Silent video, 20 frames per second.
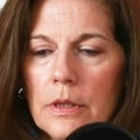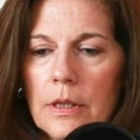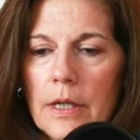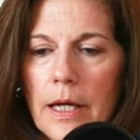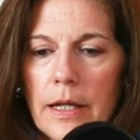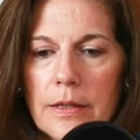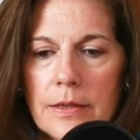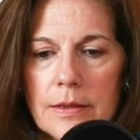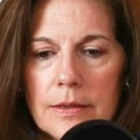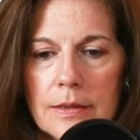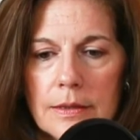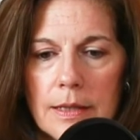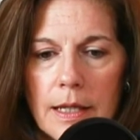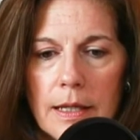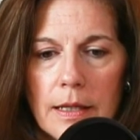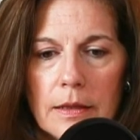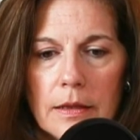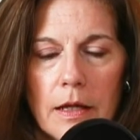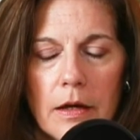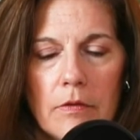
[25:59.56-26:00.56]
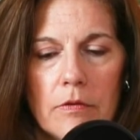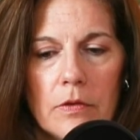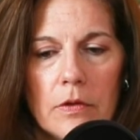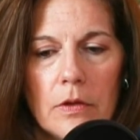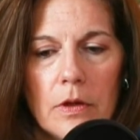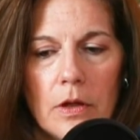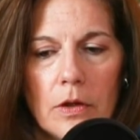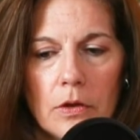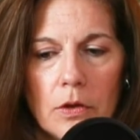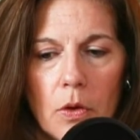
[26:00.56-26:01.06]
at a state level,
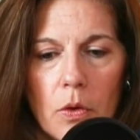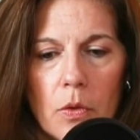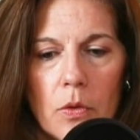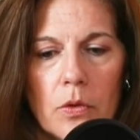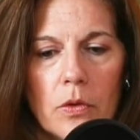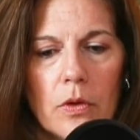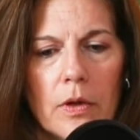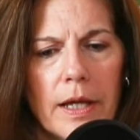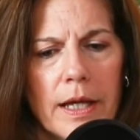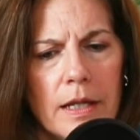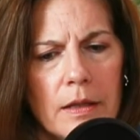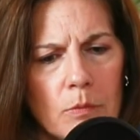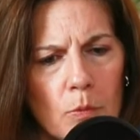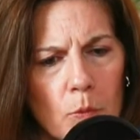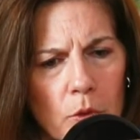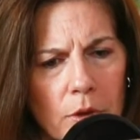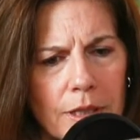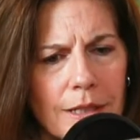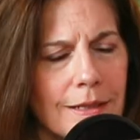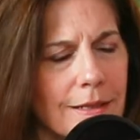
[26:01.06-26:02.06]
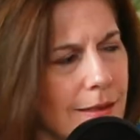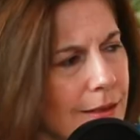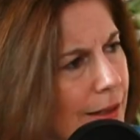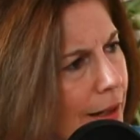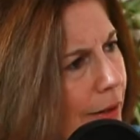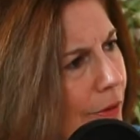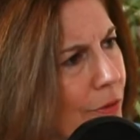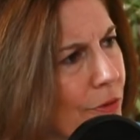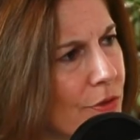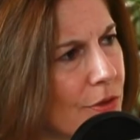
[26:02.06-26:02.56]
a local, and working
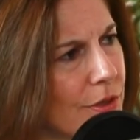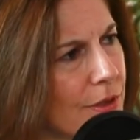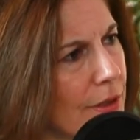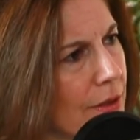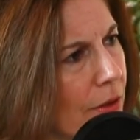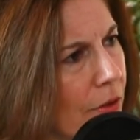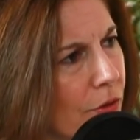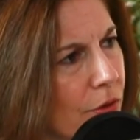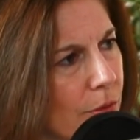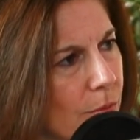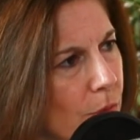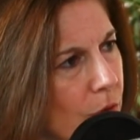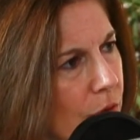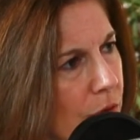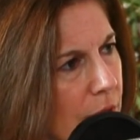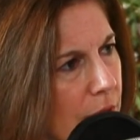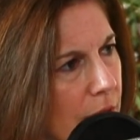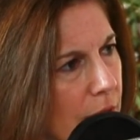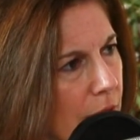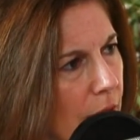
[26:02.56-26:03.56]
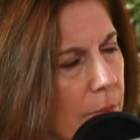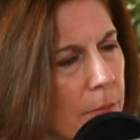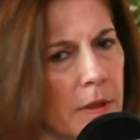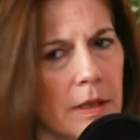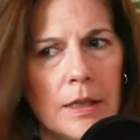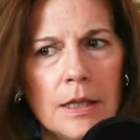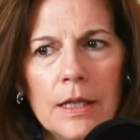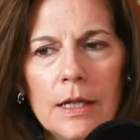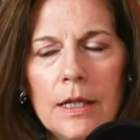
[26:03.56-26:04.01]
together just in our community. I mean,